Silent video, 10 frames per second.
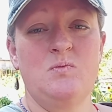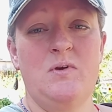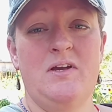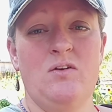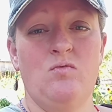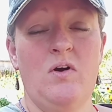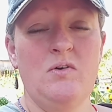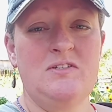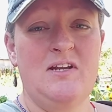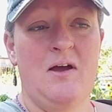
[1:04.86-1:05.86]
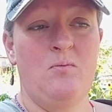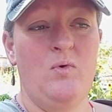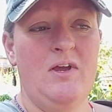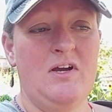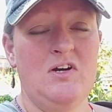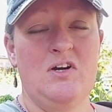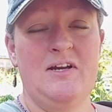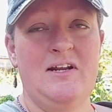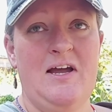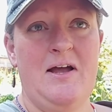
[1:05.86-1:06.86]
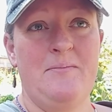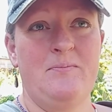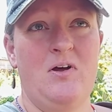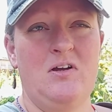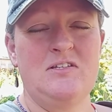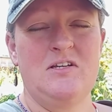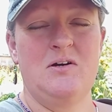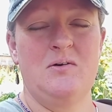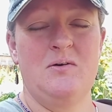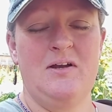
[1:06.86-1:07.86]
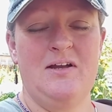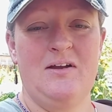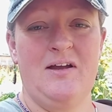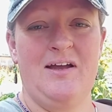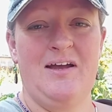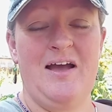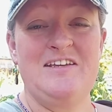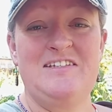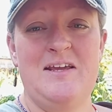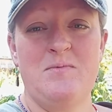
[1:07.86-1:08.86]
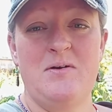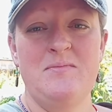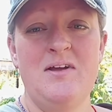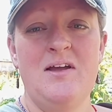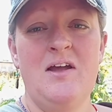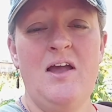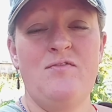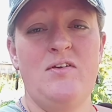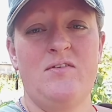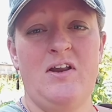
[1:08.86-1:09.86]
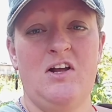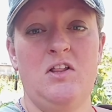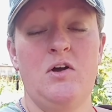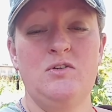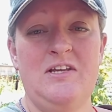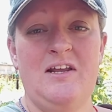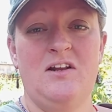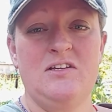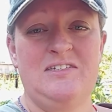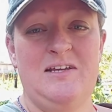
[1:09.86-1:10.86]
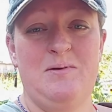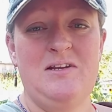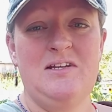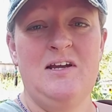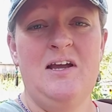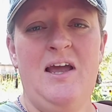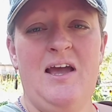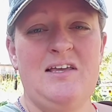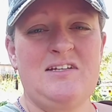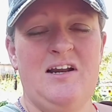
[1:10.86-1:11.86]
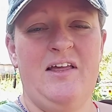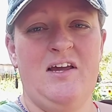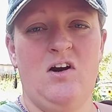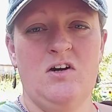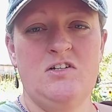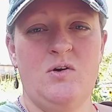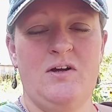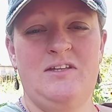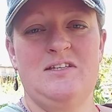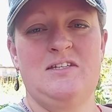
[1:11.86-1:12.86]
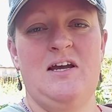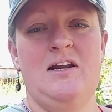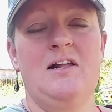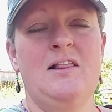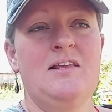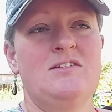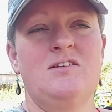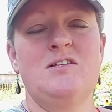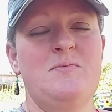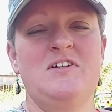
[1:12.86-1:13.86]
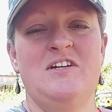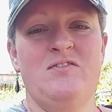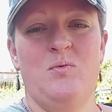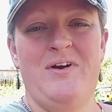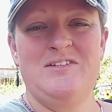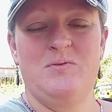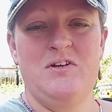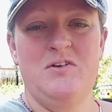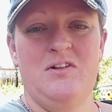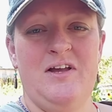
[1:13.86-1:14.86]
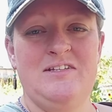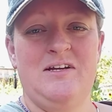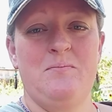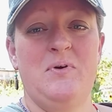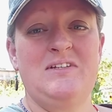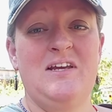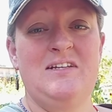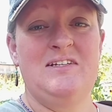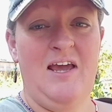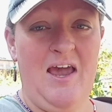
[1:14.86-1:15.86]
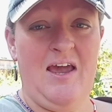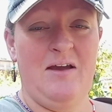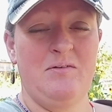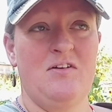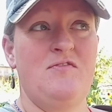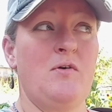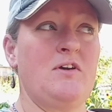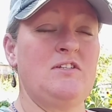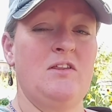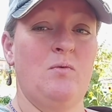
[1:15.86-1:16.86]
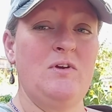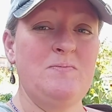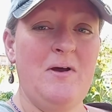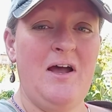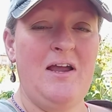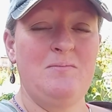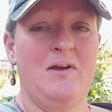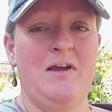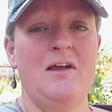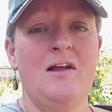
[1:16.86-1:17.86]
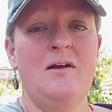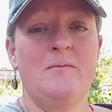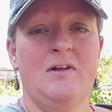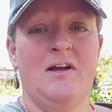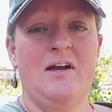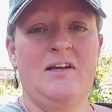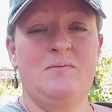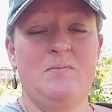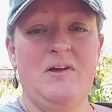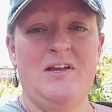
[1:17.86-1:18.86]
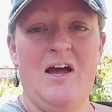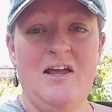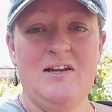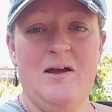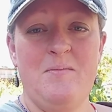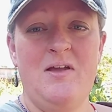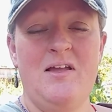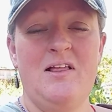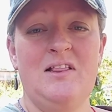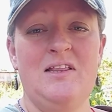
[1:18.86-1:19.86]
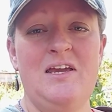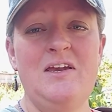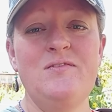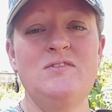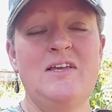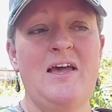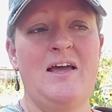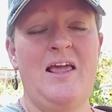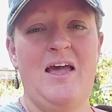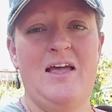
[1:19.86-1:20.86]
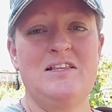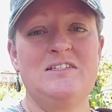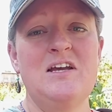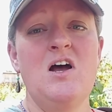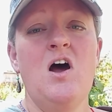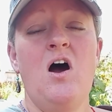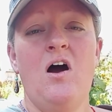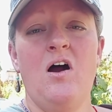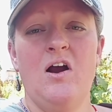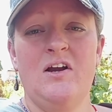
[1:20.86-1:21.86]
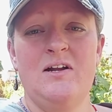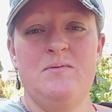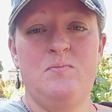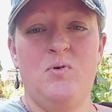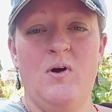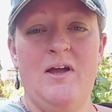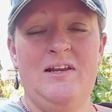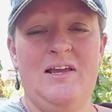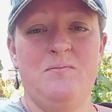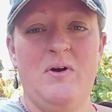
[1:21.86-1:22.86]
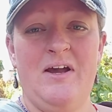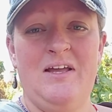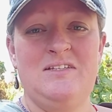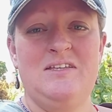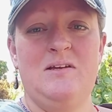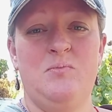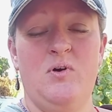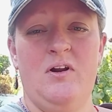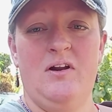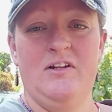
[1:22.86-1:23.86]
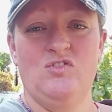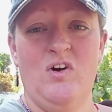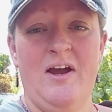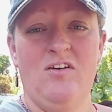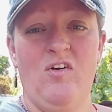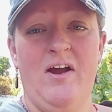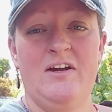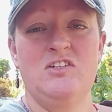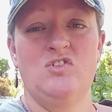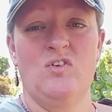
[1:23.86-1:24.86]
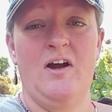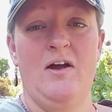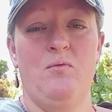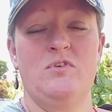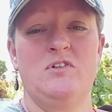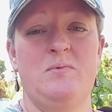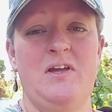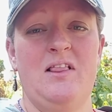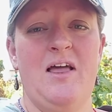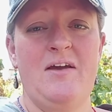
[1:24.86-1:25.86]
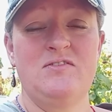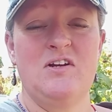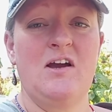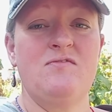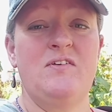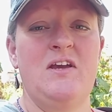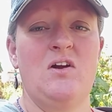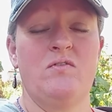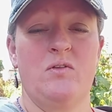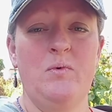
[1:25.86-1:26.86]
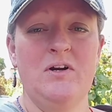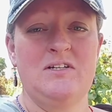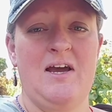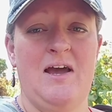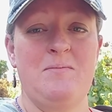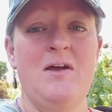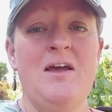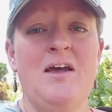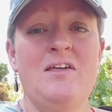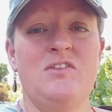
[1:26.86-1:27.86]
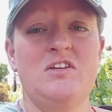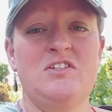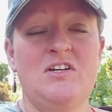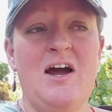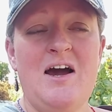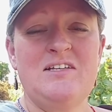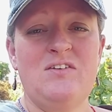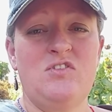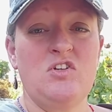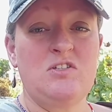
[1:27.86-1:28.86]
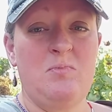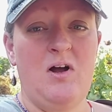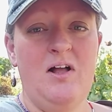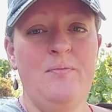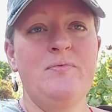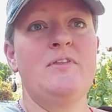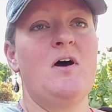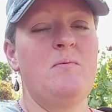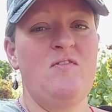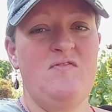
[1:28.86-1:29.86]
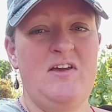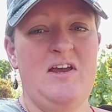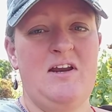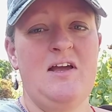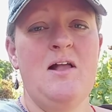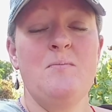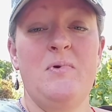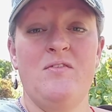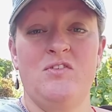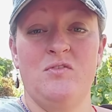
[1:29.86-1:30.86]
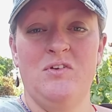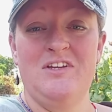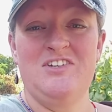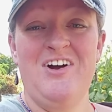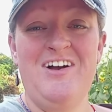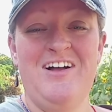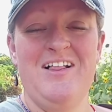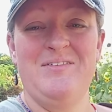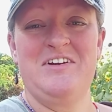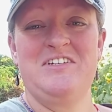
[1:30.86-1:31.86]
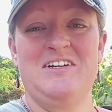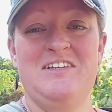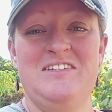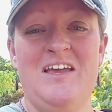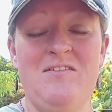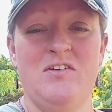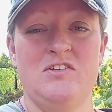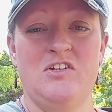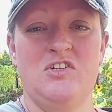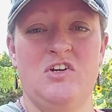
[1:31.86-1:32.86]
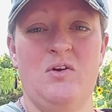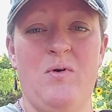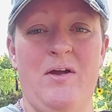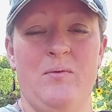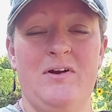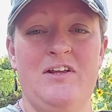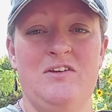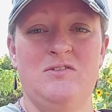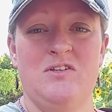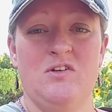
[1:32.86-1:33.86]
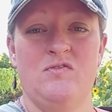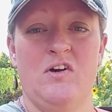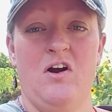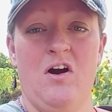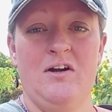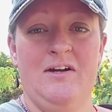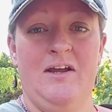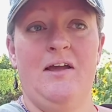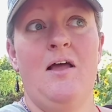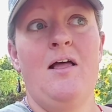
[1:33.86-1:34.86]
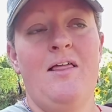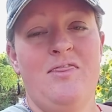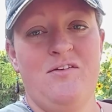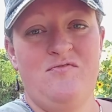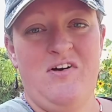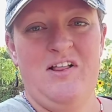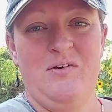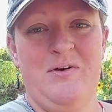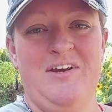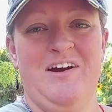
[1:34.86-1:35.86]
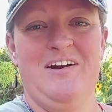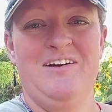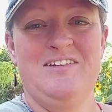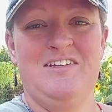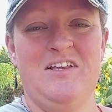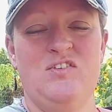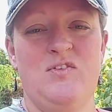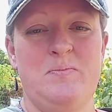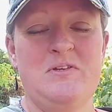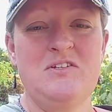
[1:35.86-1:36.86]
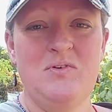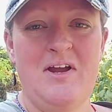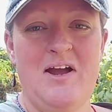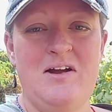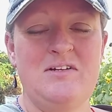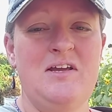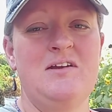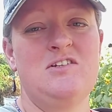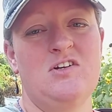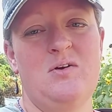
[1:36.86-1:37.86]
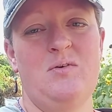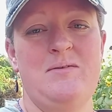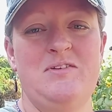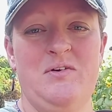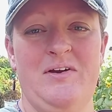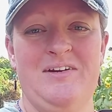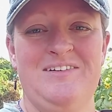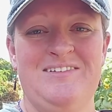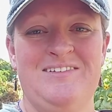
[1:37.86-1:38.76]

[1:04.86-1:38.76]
we could roast them, we could um, also, uh, I steam them. If they've got a closed head, I'll steam it, and it's kind of like an artichoke on the inside. So there's a bunch of different ways we're utilizing them, but today I'm going to focus on the ones behind me. I'm going to be cutting them. Leaves and heads are going to be put in buckets and then put on a drying rack to dry, which will be livestock feed over the winter time. The stalks, if they're small, they'll be feed, but if they're really tall, I'm actually going to save those. I'll show you why. We're going to use those for gardening the following year. So let's flip this around, show you what I'm doing.